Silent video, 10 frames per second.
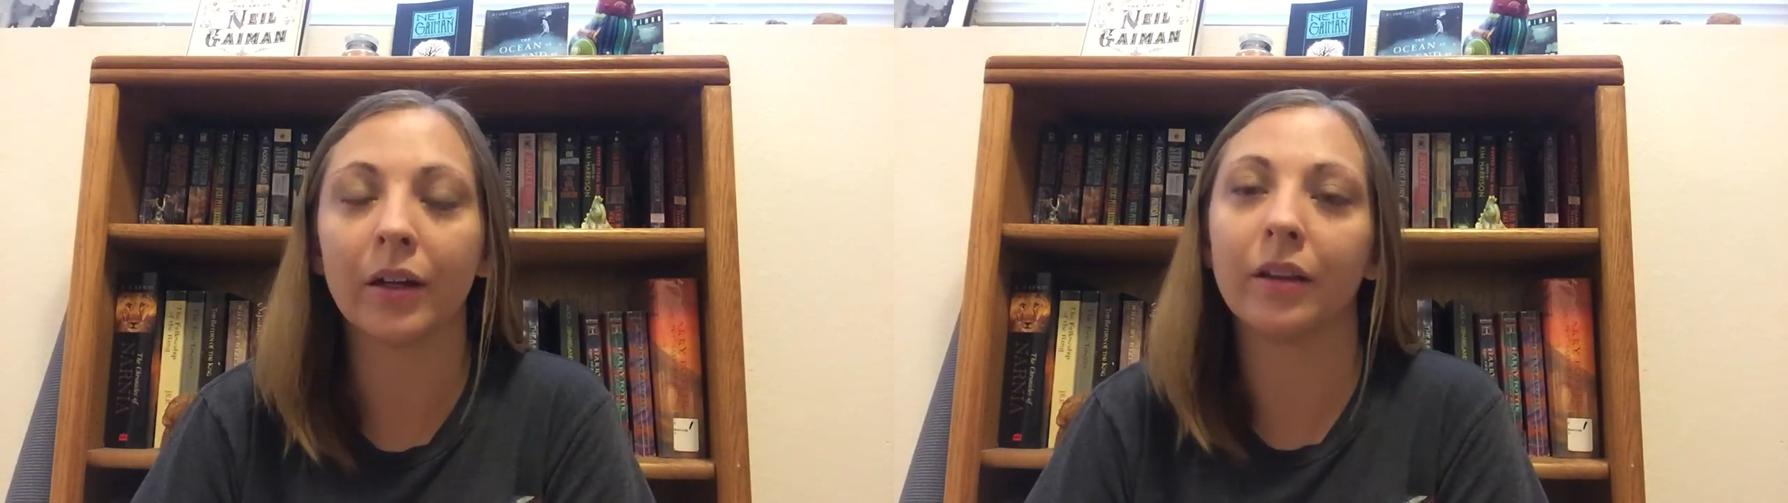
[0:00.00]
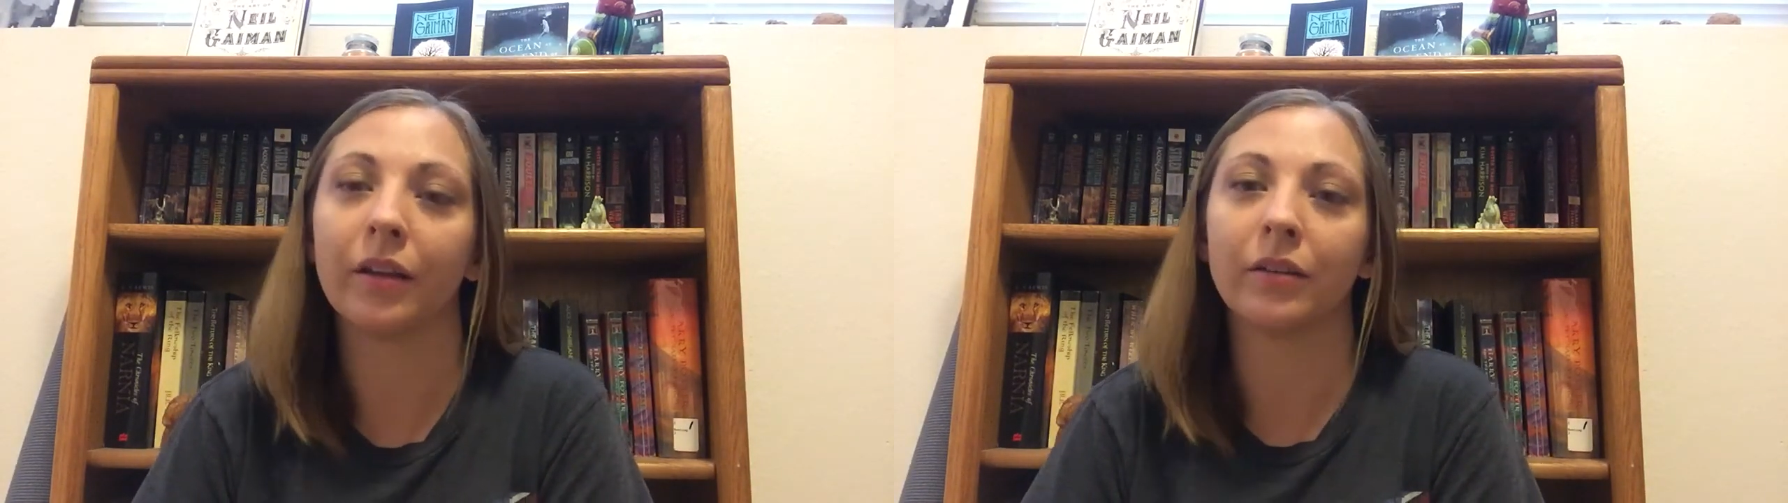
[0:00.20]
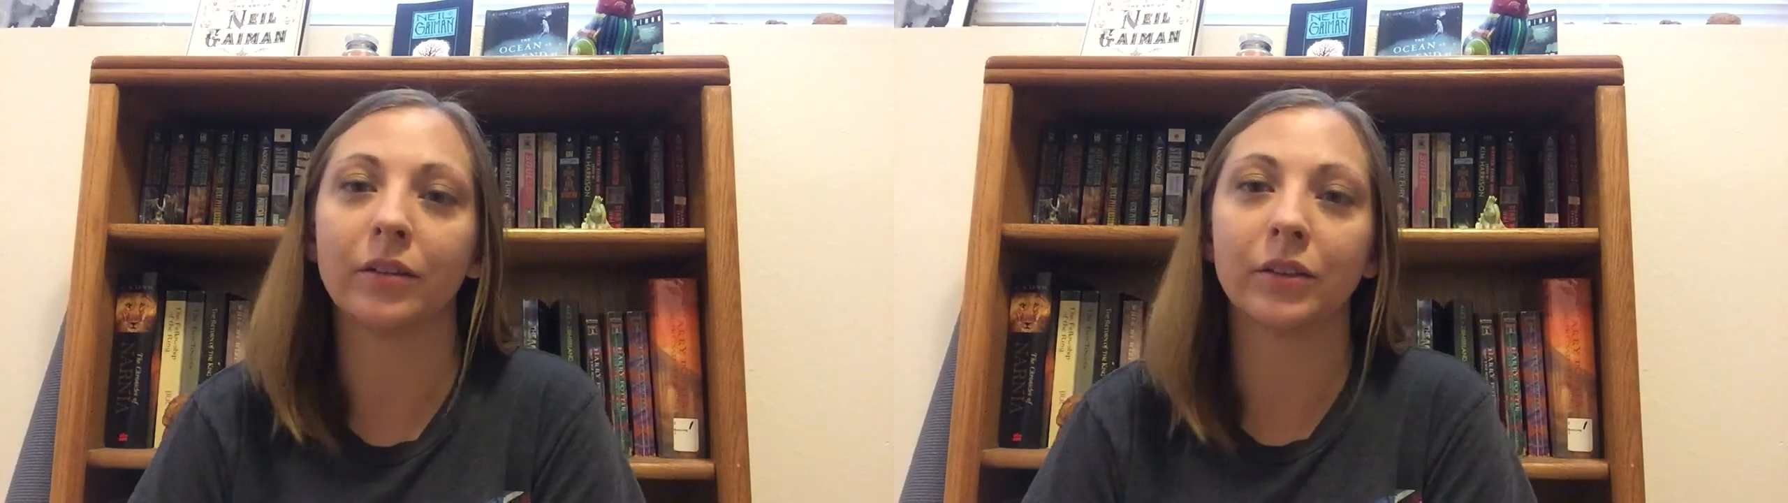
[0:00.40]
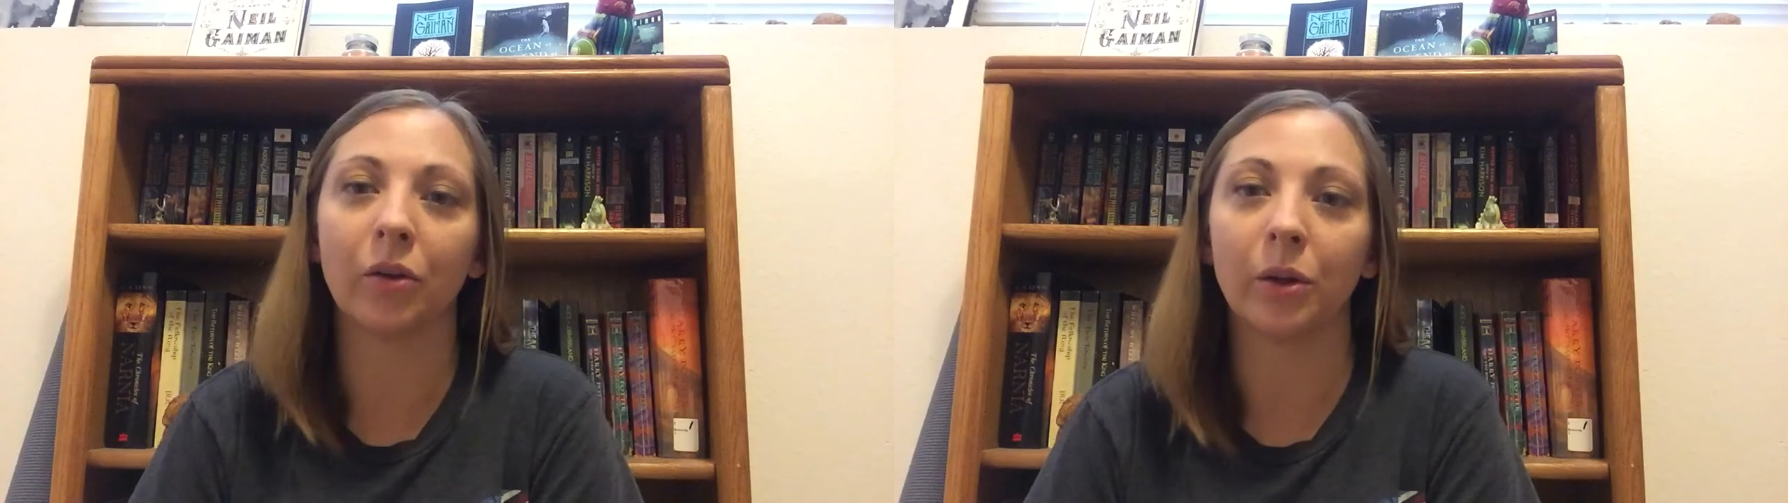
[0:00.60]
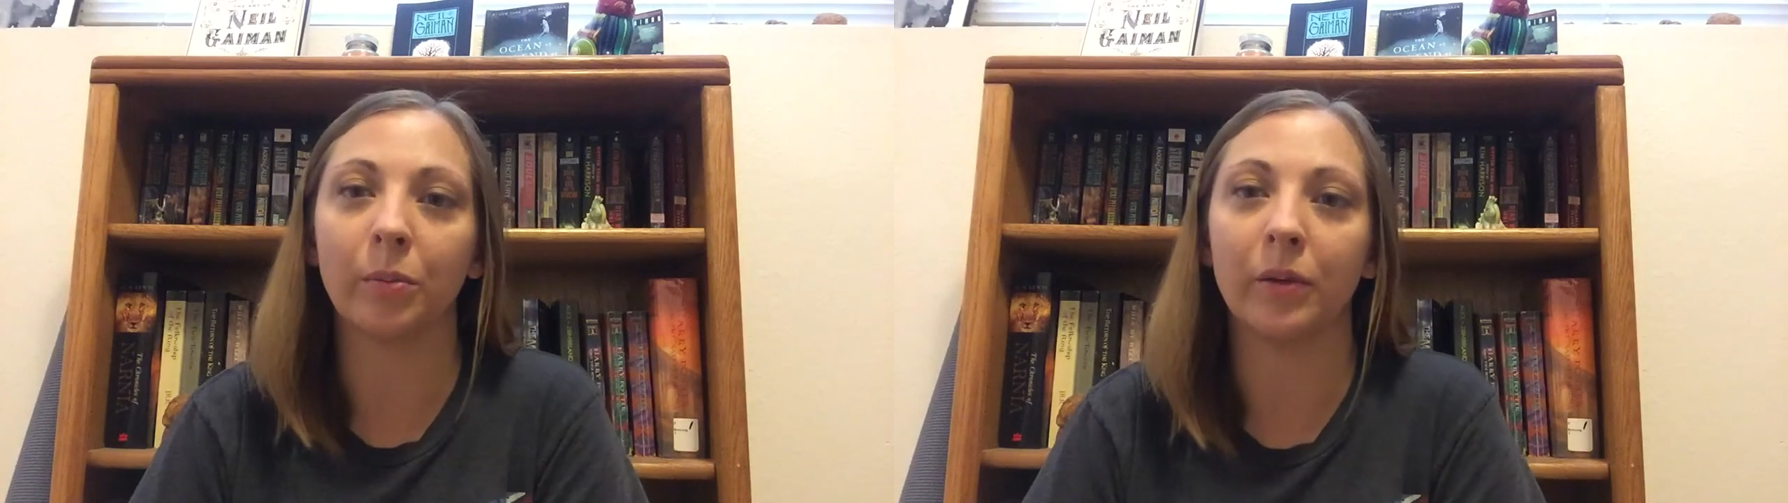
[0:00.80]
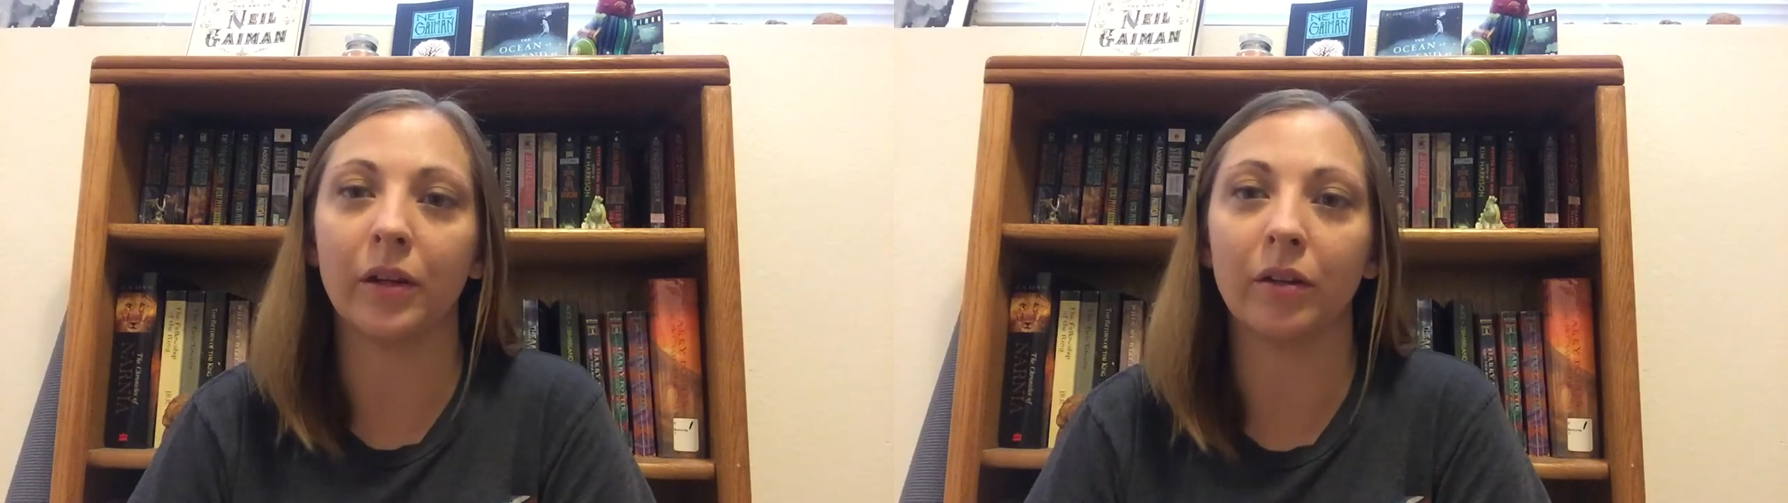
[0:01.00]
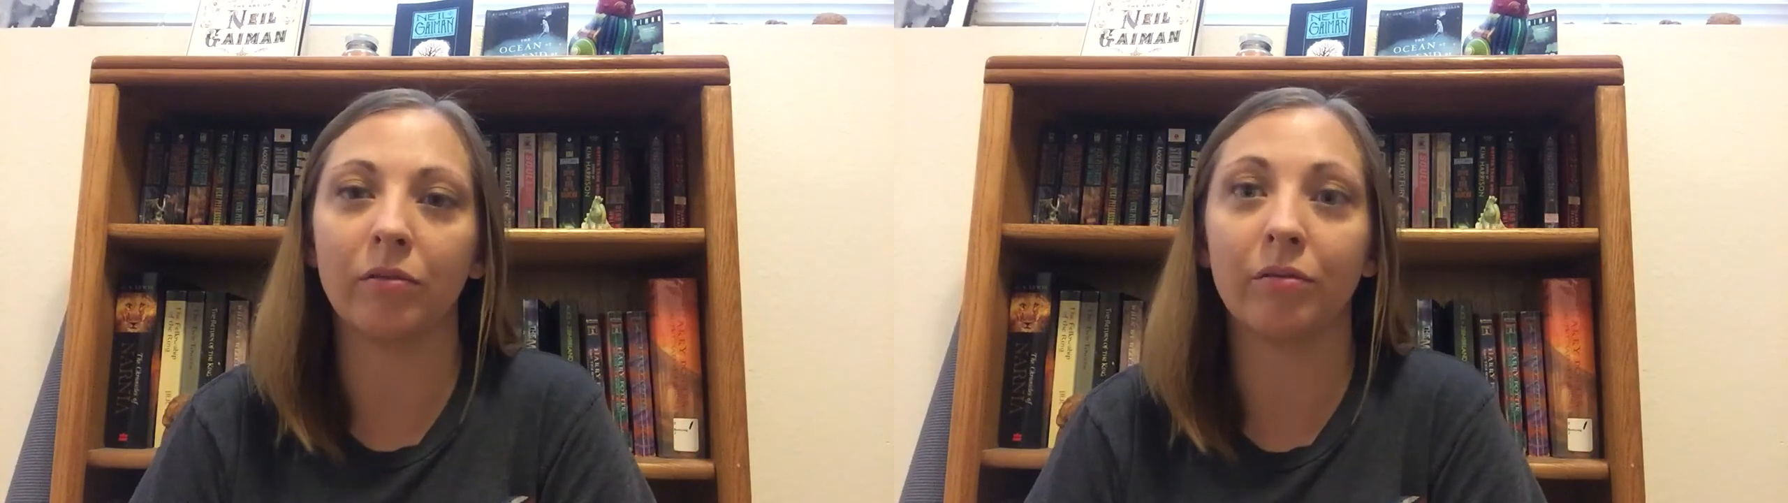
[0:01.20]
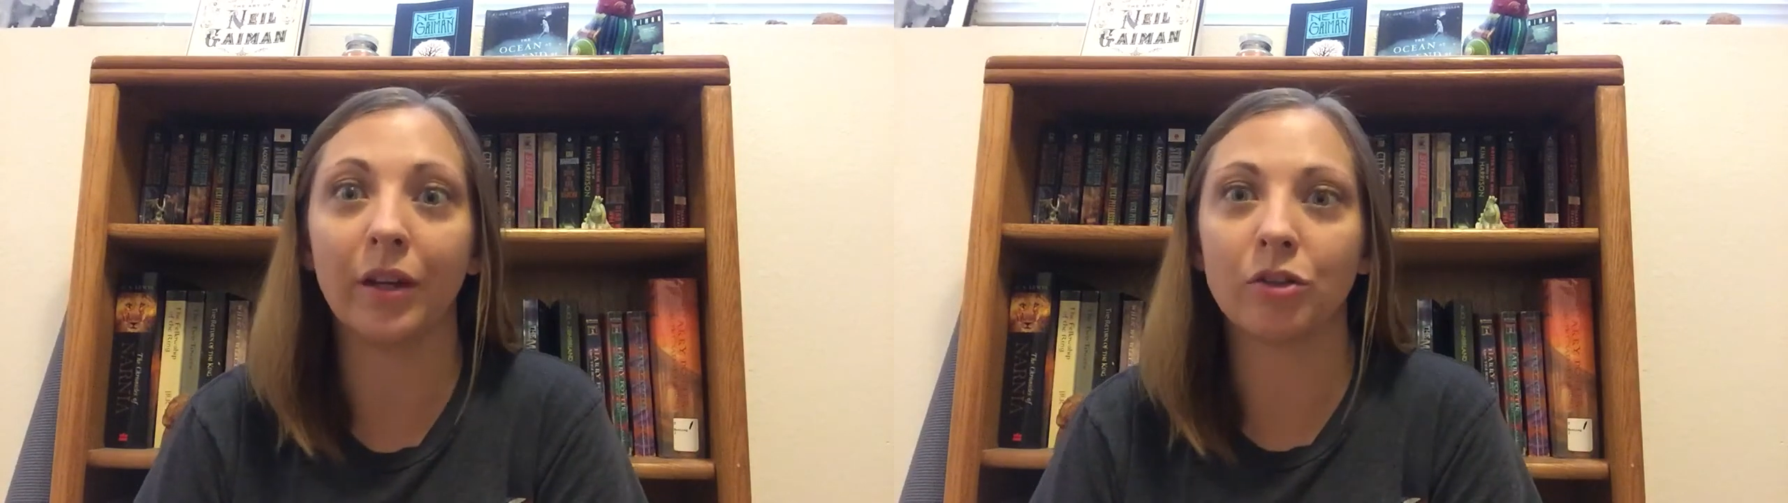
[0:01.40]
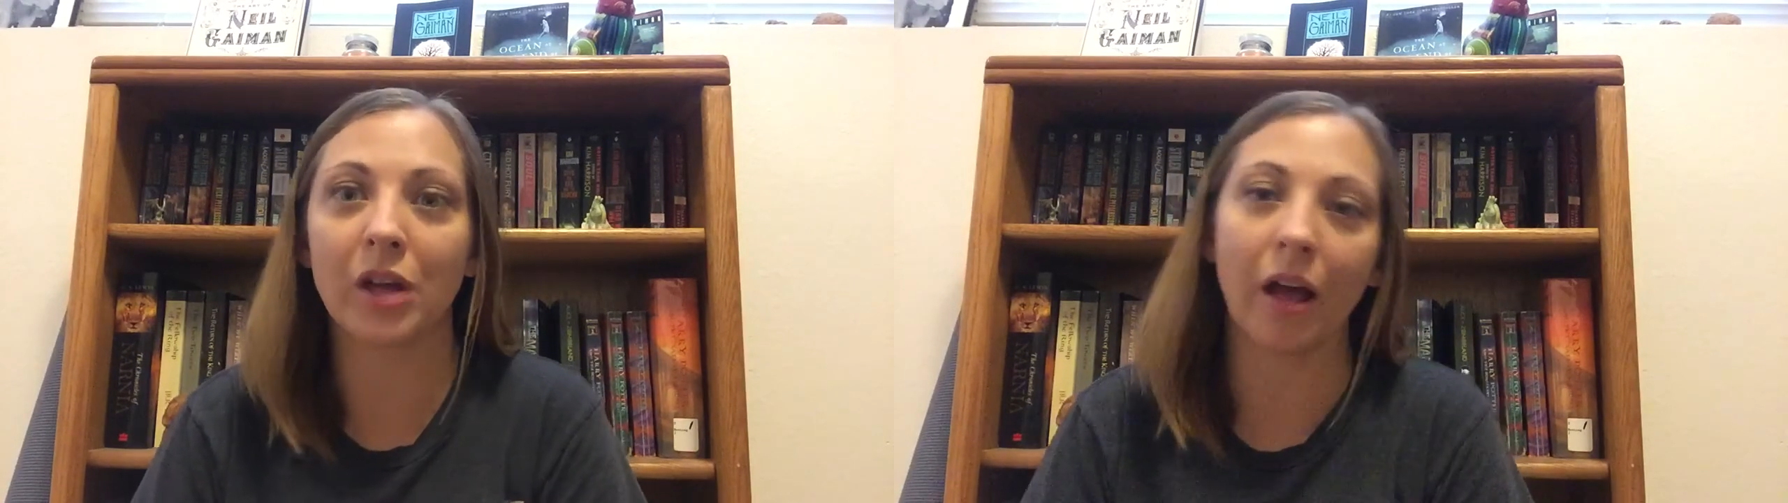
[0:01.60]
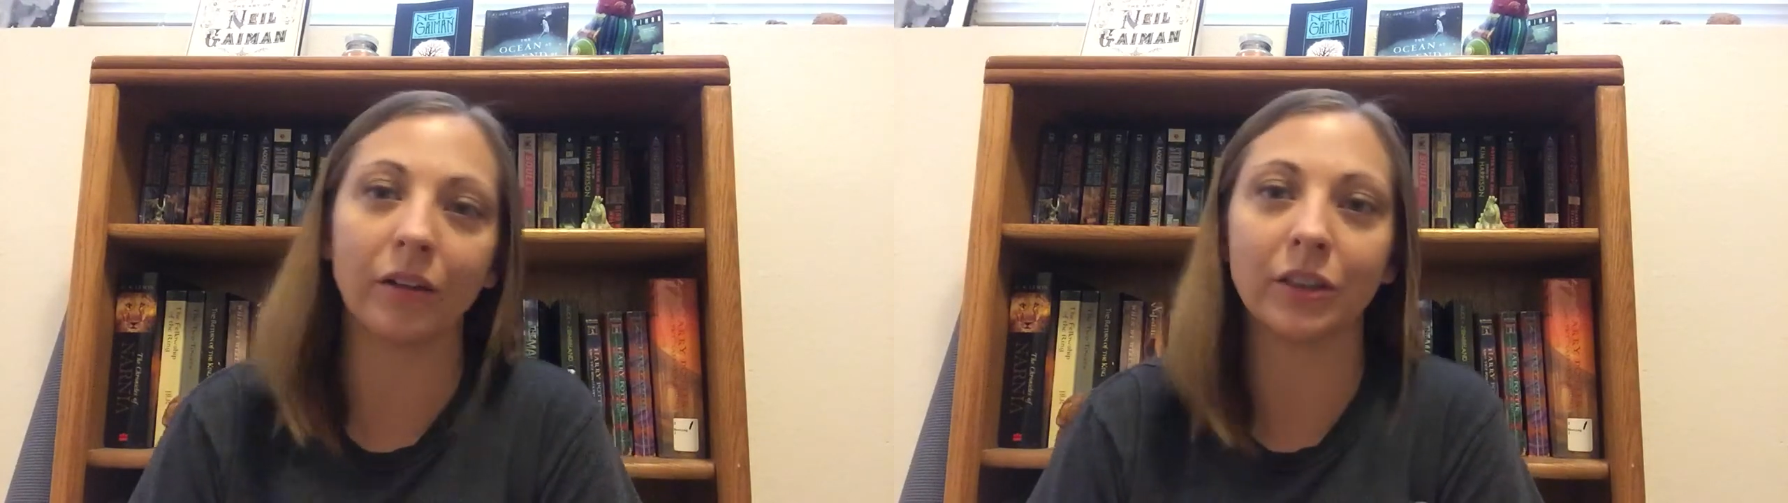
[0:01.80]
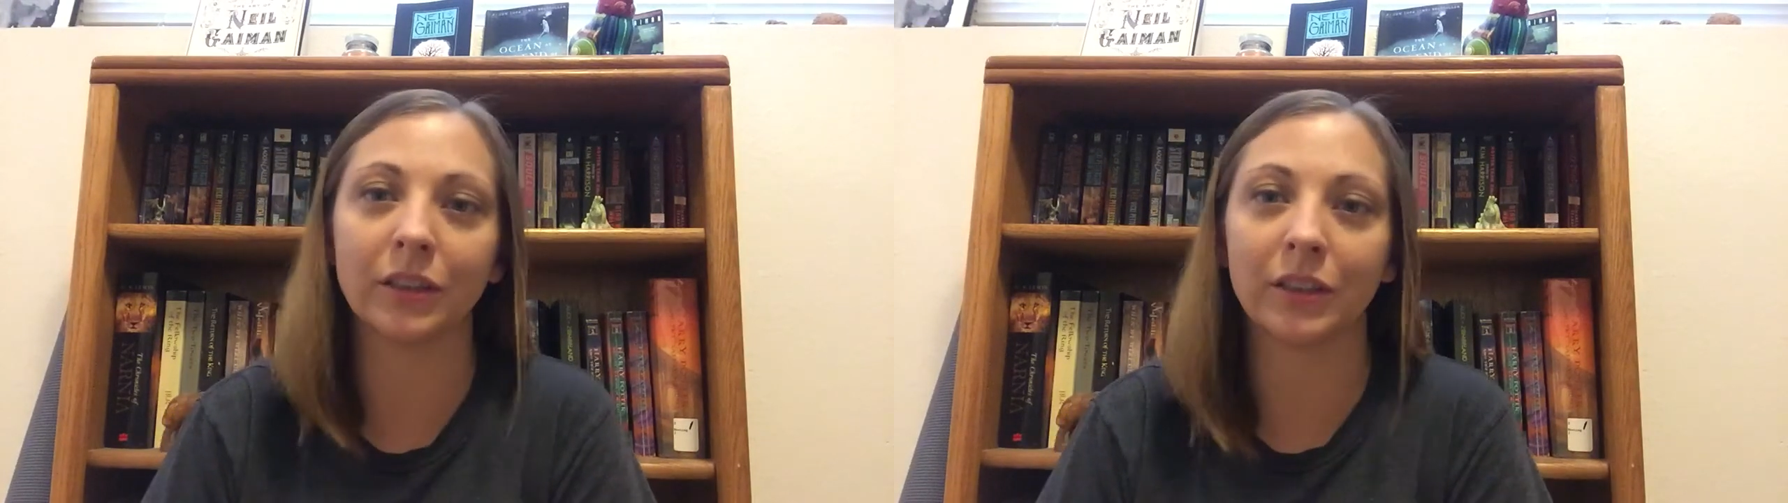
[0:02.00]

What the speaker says: and that there's going to be video challenges,